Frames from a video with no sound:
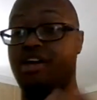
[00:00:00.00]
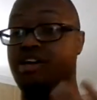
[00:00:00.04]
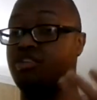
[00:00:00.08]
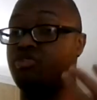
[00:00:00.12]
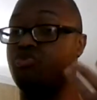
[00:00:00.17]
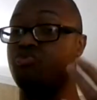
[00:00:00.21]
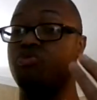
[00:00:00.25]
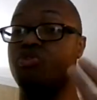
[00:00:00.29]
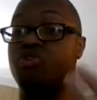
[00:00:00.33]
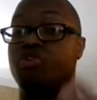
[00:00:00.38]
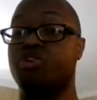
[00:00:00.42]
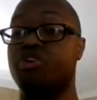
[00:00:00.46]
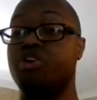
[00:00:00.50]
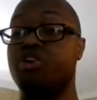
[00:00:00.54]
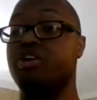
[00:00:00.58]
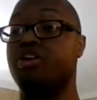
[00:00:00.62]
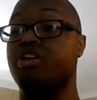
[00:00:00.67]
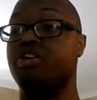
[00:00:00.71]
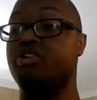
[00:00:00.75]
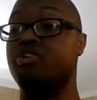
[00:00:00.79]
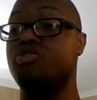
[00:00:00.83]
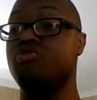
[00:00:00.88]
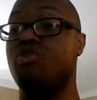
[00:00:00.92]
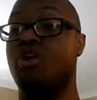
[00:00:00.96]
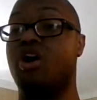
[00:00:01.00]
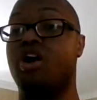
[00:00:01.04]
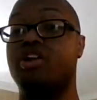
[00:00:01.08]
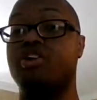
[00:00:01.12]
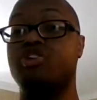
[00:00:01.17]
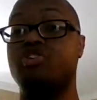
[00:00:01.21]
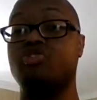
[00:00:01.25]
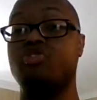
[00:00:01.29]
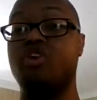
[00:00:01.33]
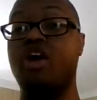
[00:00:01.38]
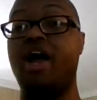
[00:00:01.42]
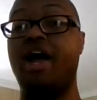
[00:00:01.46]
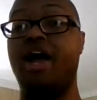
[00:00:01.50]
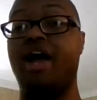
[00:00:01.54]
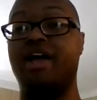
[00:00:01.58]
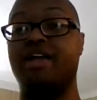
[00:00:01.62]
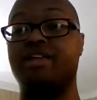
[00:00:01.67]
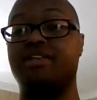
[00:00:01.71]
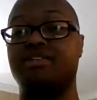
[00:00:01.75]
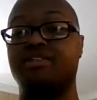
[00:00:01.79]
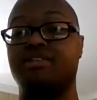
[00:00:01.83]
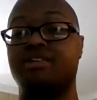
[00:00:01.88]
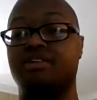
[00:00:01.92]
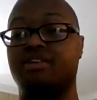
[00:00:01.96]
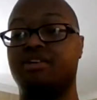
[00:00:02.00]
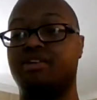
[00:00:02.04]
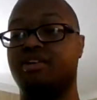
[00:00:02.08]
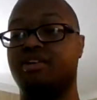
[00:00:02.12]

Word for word: it's real good you ought to try it